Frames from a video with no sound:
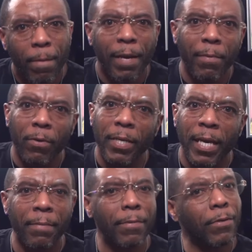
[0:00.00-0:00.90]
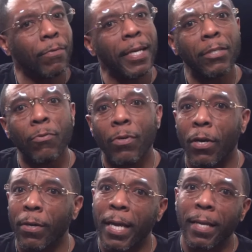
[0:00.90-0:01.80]
Come on now. You ain't doing
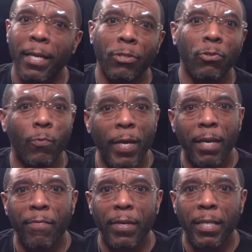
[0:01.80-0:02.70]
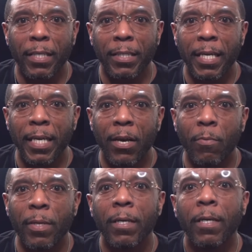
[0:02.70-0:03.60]
all that unless you swinging for the other team,
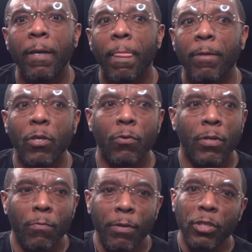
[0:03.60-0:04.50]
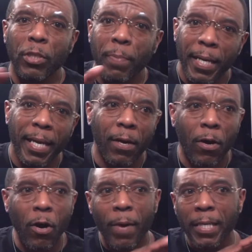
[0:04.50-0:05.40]
homie. So no disrespect, like I
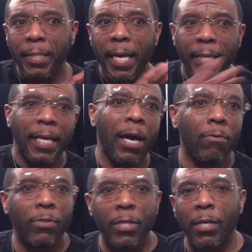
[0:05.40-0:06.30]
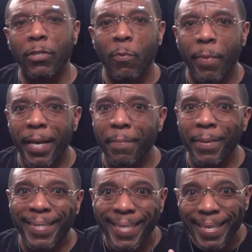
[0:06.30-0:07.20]
always say, because I don't judge nobody.
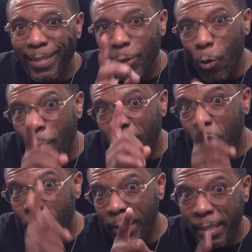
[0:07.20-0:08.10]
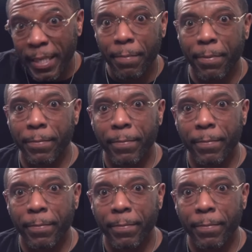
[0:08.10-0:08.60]
But this dude was on tip.